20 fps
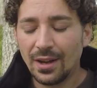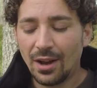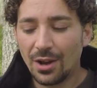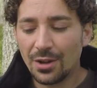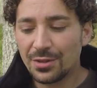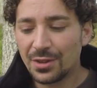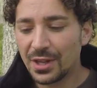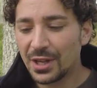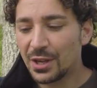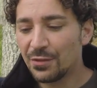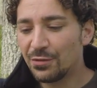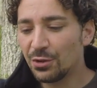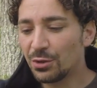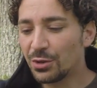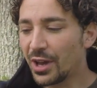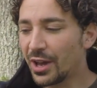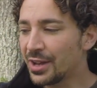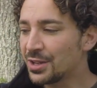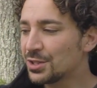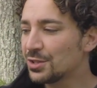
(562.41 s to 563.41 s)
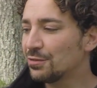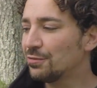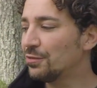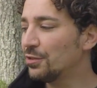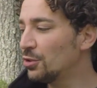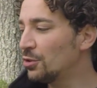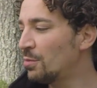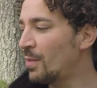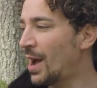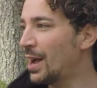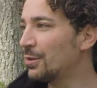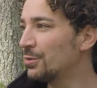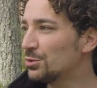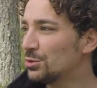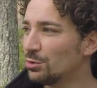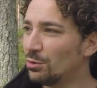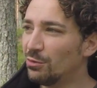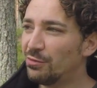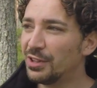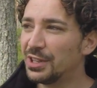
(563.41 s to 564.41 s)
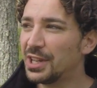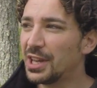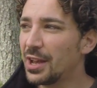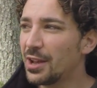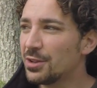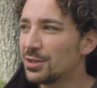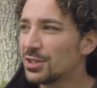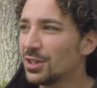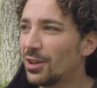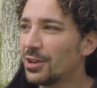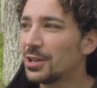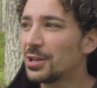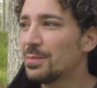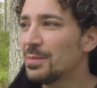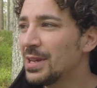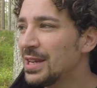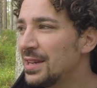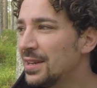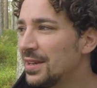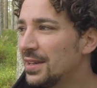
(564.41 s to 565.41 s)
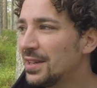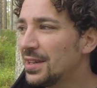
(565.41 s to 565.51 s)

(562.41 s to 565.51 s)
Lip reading: I think if you're going to film outdoor videos like me,